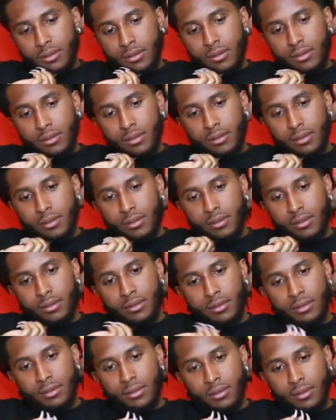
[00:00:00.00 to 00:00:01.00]

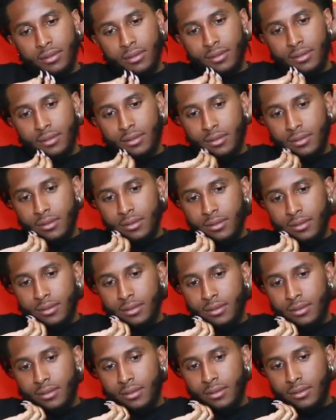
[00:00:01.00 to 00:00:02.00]

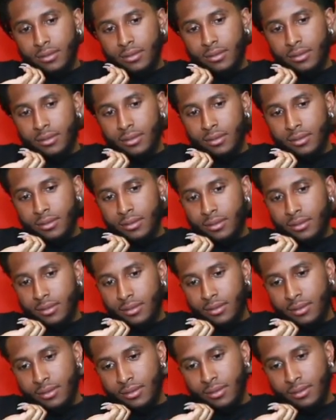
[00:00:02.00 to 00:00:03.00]

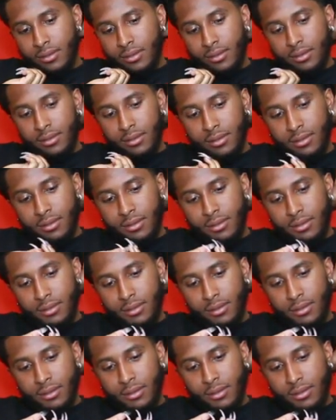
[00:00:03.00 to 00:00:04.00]

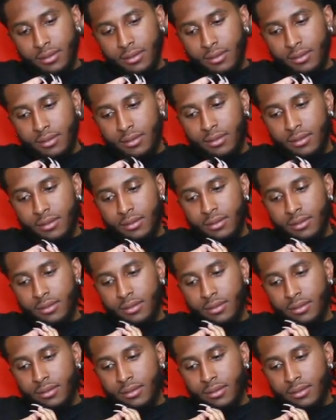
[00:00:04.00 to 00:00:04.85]
The person shown says nothing.